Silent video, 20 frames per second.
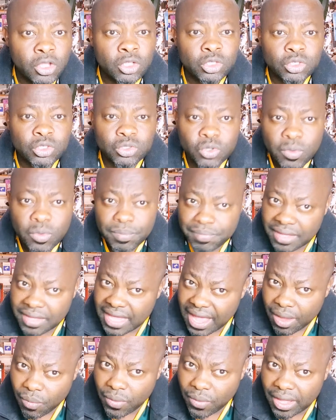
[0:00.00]
So be
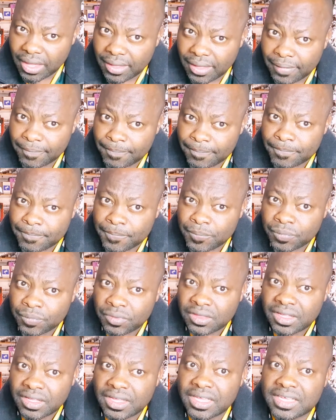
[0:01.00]
aware,
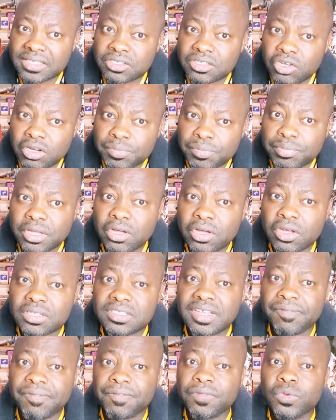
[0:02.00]
it's not because
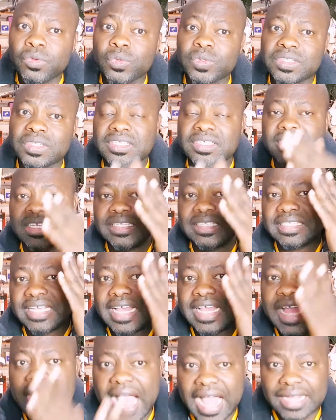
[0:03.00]
the fuse is
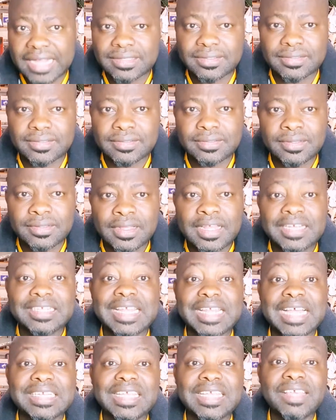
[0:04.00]
cut
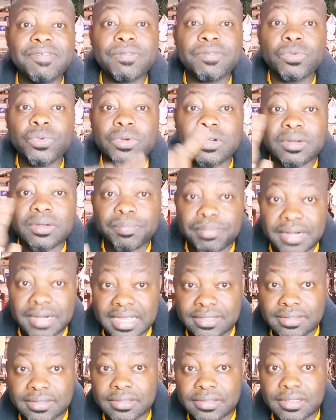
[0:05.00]
that if you
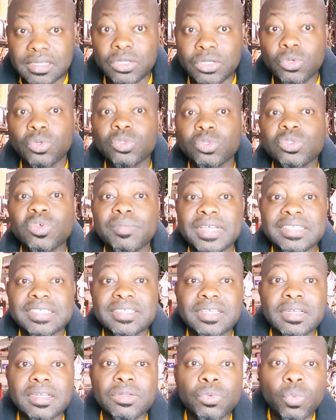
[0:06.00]
replace it, it
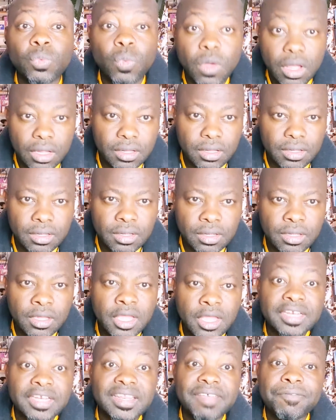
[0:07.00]
automatically work.
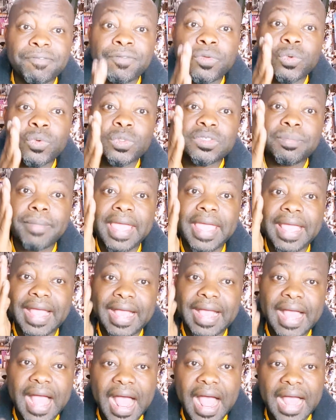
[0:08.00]
The fuse may
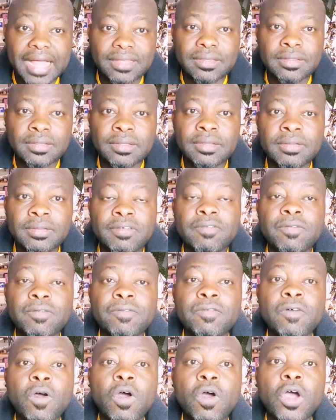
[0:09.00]
cut
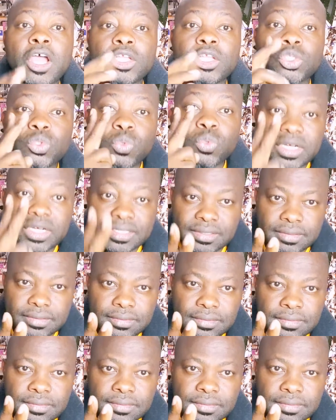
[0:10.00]
for two reasons.